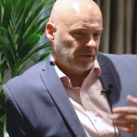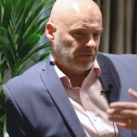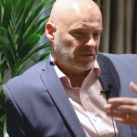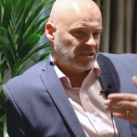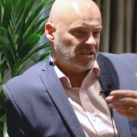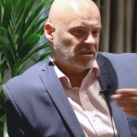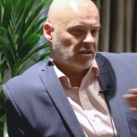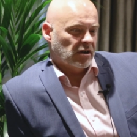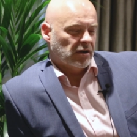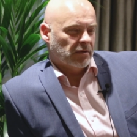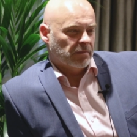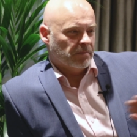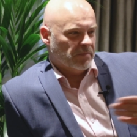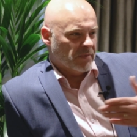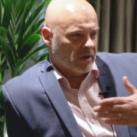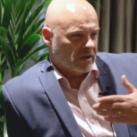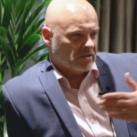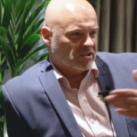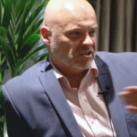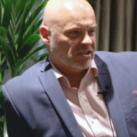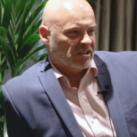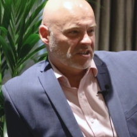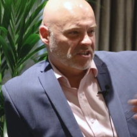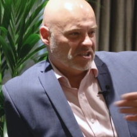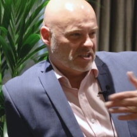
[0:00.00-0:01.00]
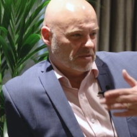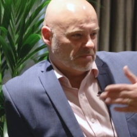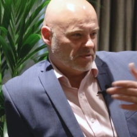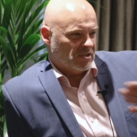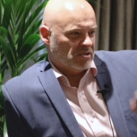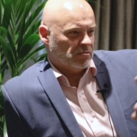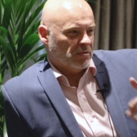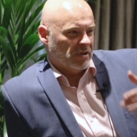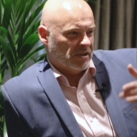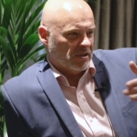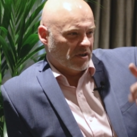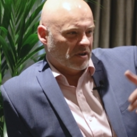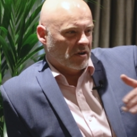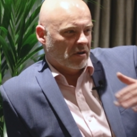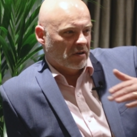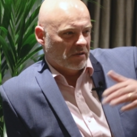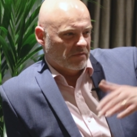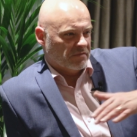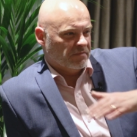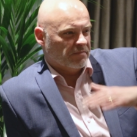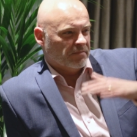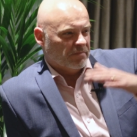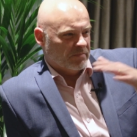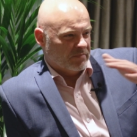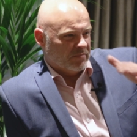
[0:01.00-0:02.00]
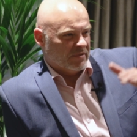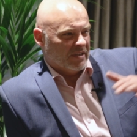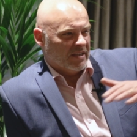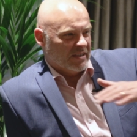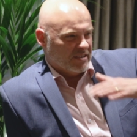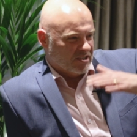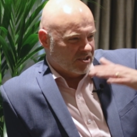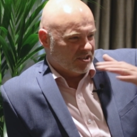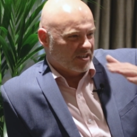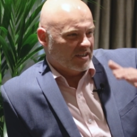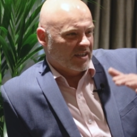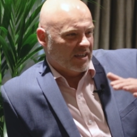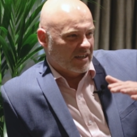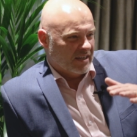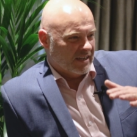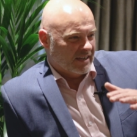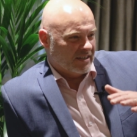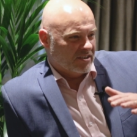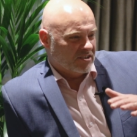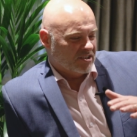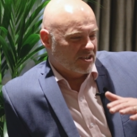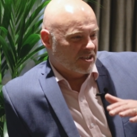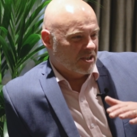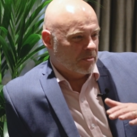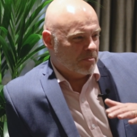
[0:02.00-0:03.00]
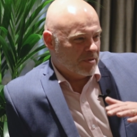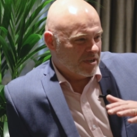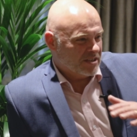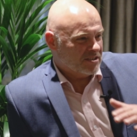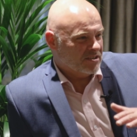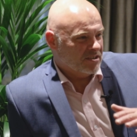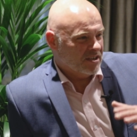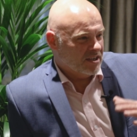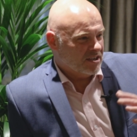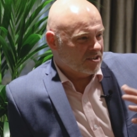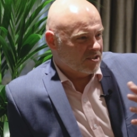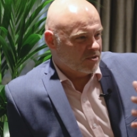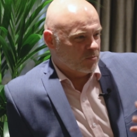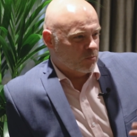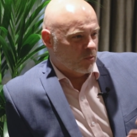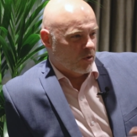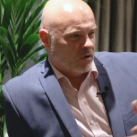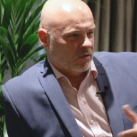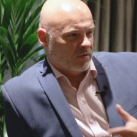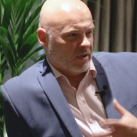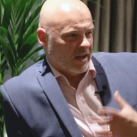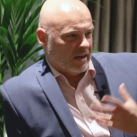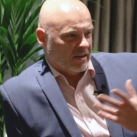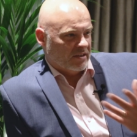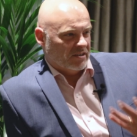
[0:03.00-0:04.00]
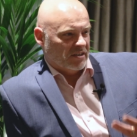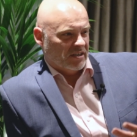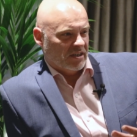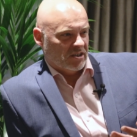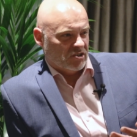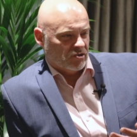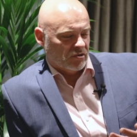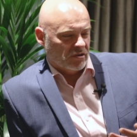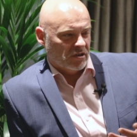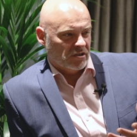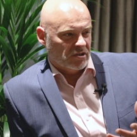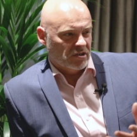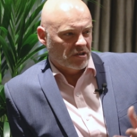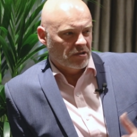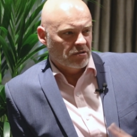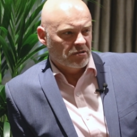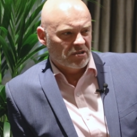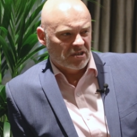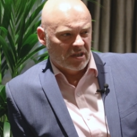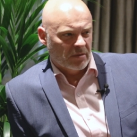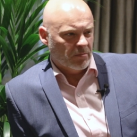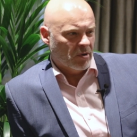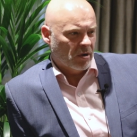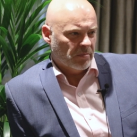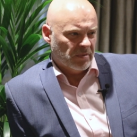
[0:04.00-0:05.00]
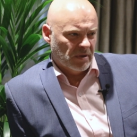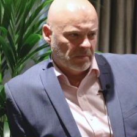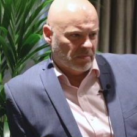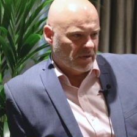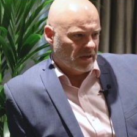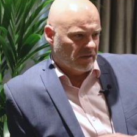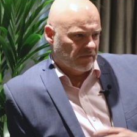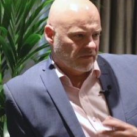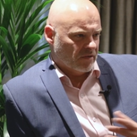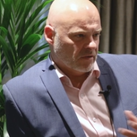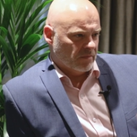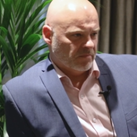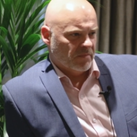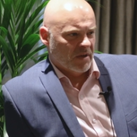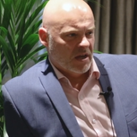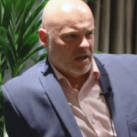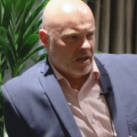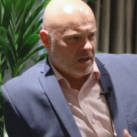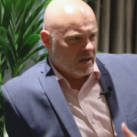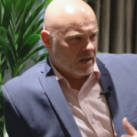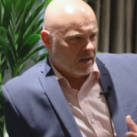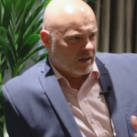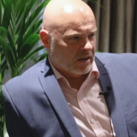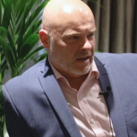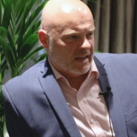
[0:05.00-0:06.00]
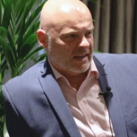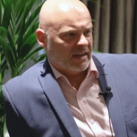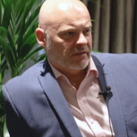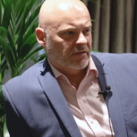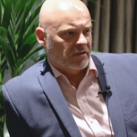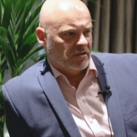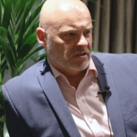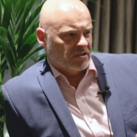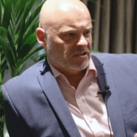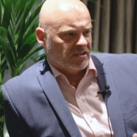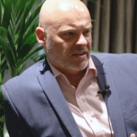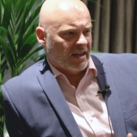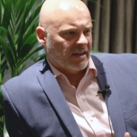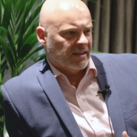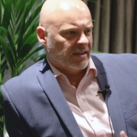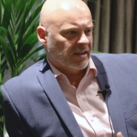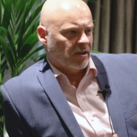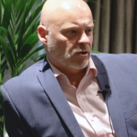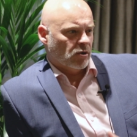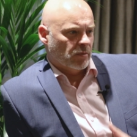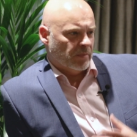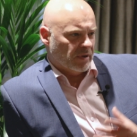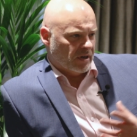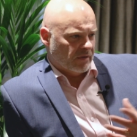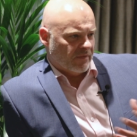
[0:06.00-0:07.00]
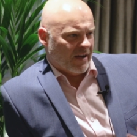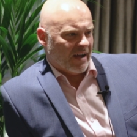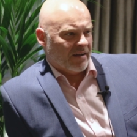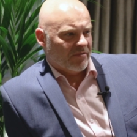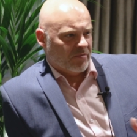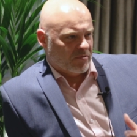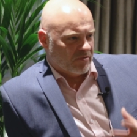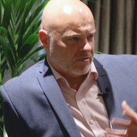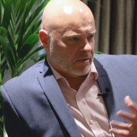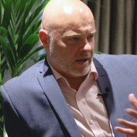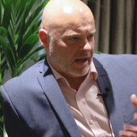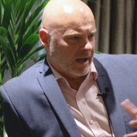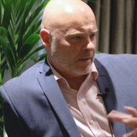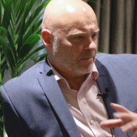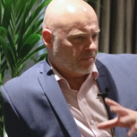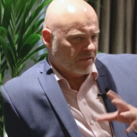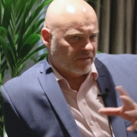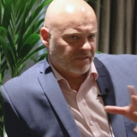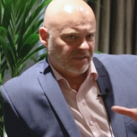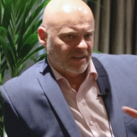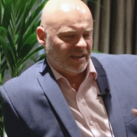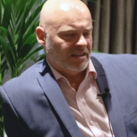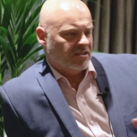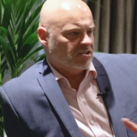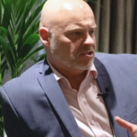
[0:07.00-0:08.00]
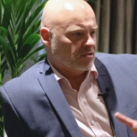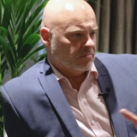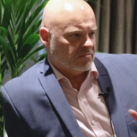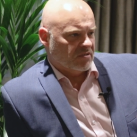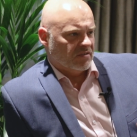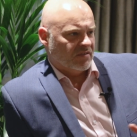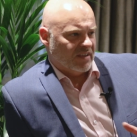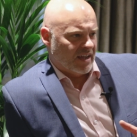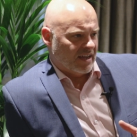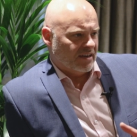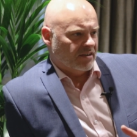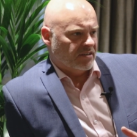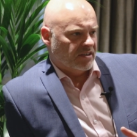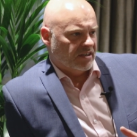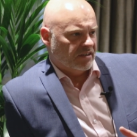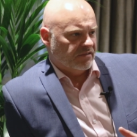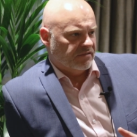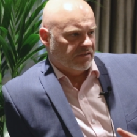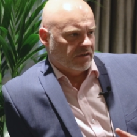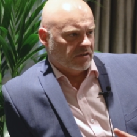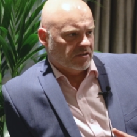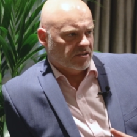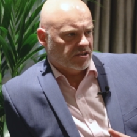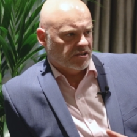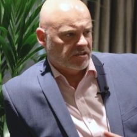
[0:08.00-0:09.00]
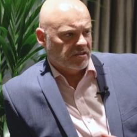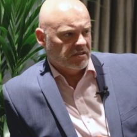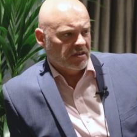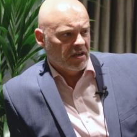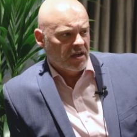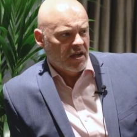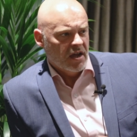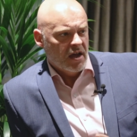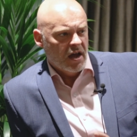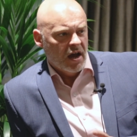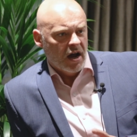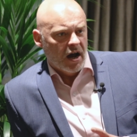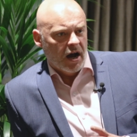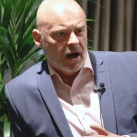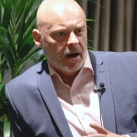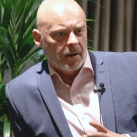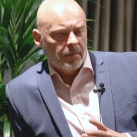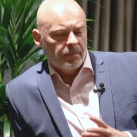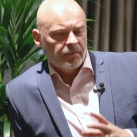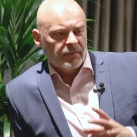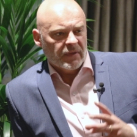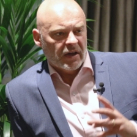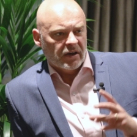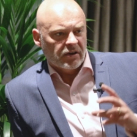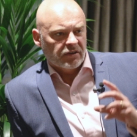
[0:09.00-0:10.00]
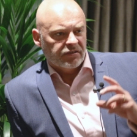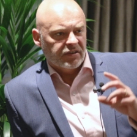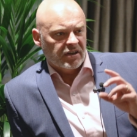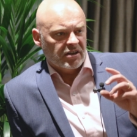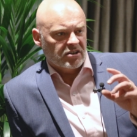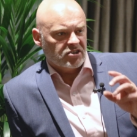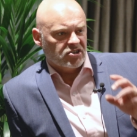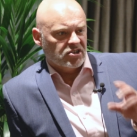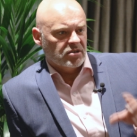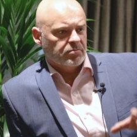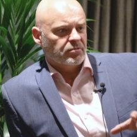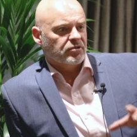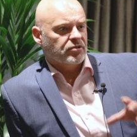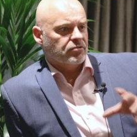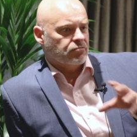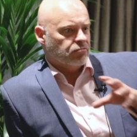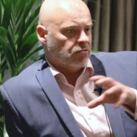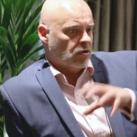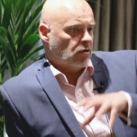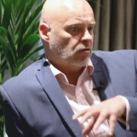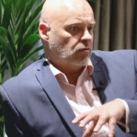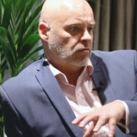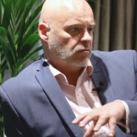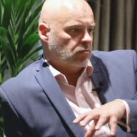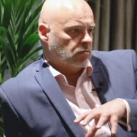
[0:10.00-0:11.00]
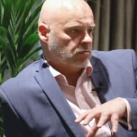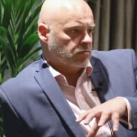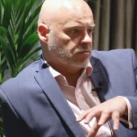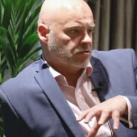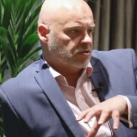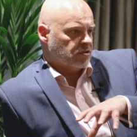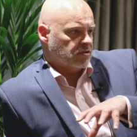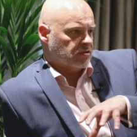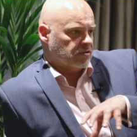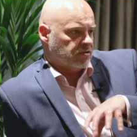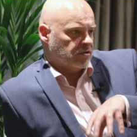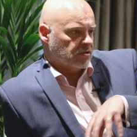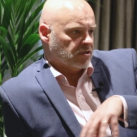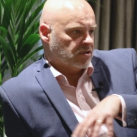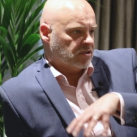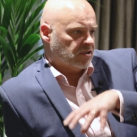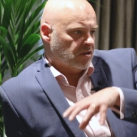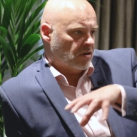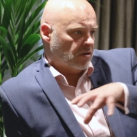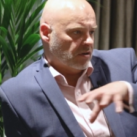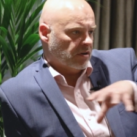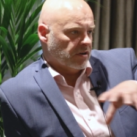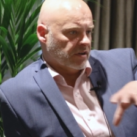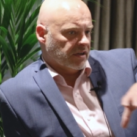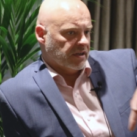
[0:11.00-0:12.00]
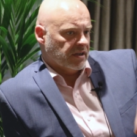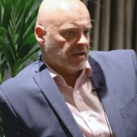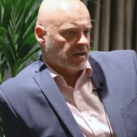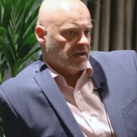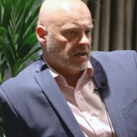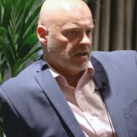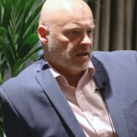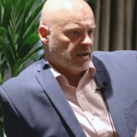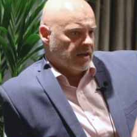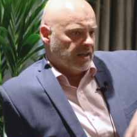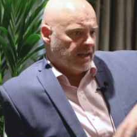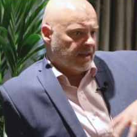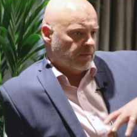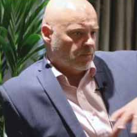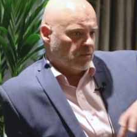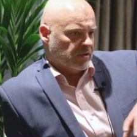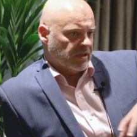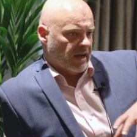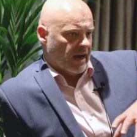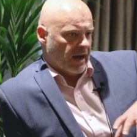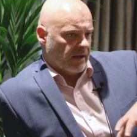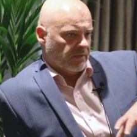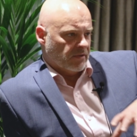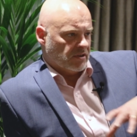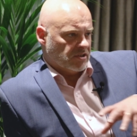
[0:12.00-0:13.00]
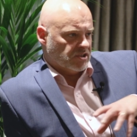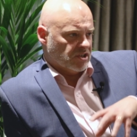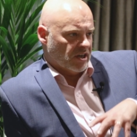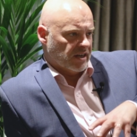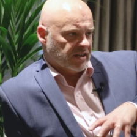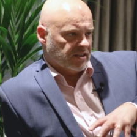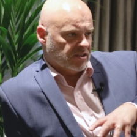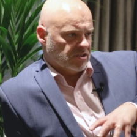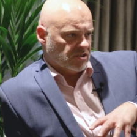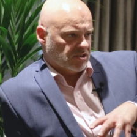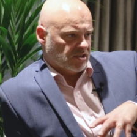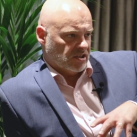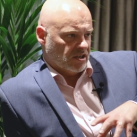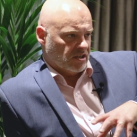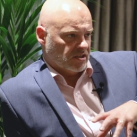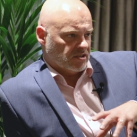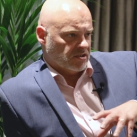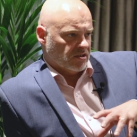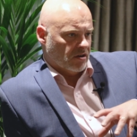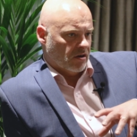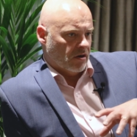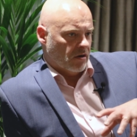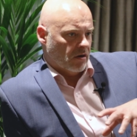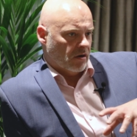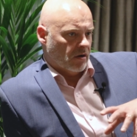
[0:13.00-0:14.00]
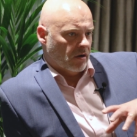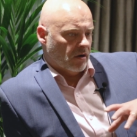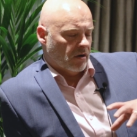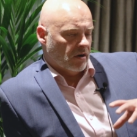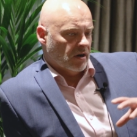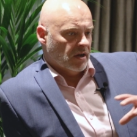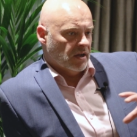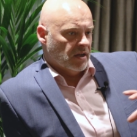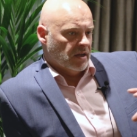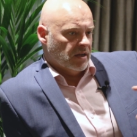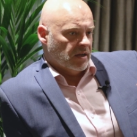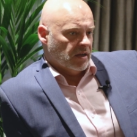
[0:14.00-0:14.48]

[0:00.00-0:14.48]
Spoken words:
isn't a synergy between the kind of senior leaders in the business and what L&D are trying to do, so there might be a bit of a lack of understanding or a bit of apathy in terms of the L&D function. And I think some of the roles that tie in with that and the changes are